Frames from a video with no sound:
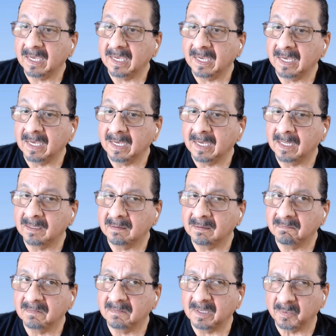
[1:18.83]

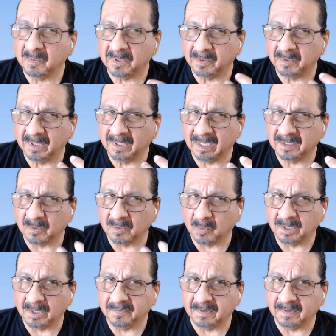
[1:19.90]
and then what really is a
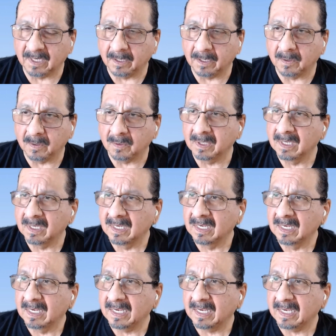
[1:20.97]
workflow
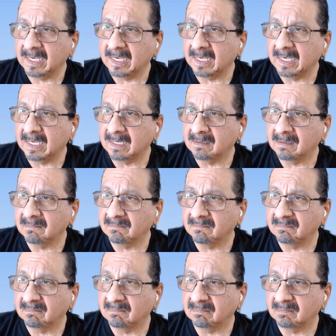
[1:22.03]

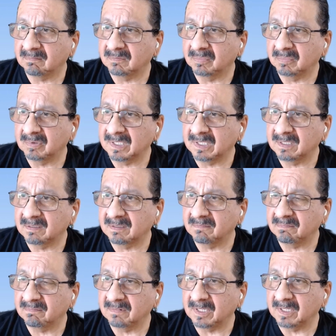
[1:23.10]
and
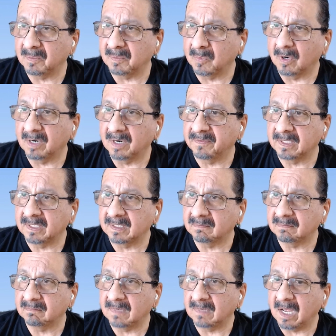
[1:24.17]
what's more of
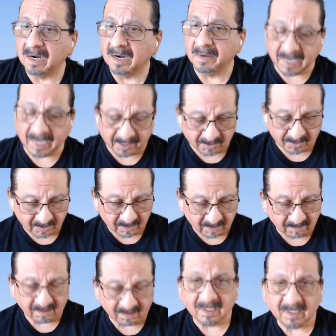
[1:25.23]
a
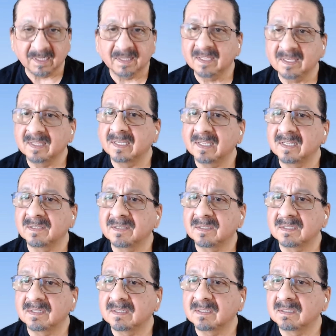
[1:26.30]
automation. And I think
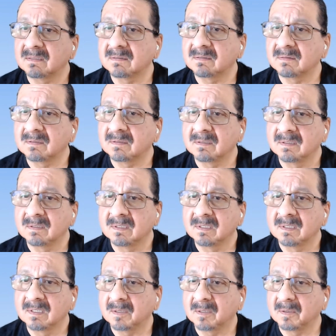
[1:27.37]
that's,
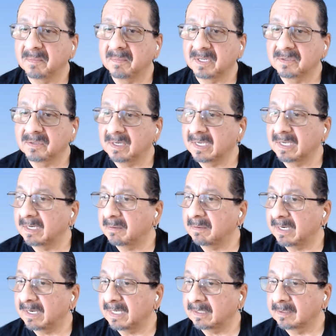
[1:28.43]
I want to make sure I get it
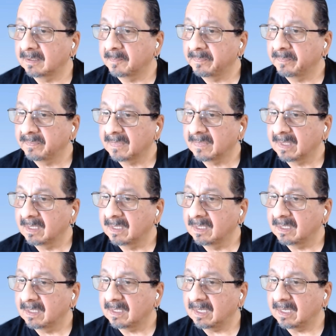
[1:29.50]
right.
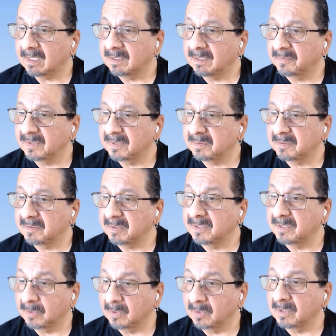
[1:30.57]
Yeah, difference
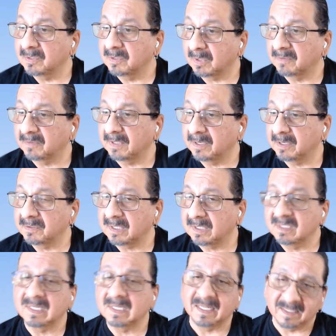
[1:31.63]
between tools, workflows,
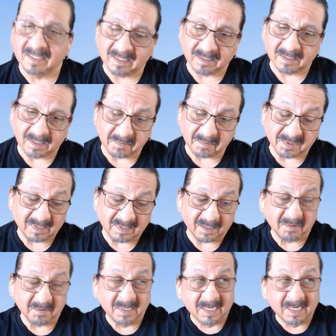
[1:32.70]
and systems.
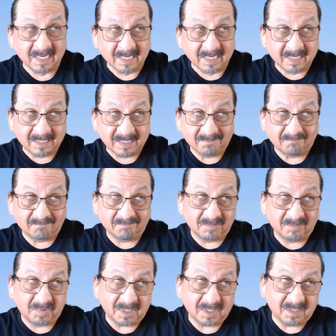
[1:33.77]
Now,
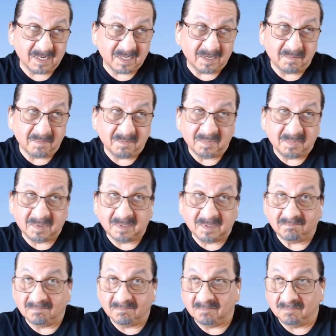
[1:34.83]
systems,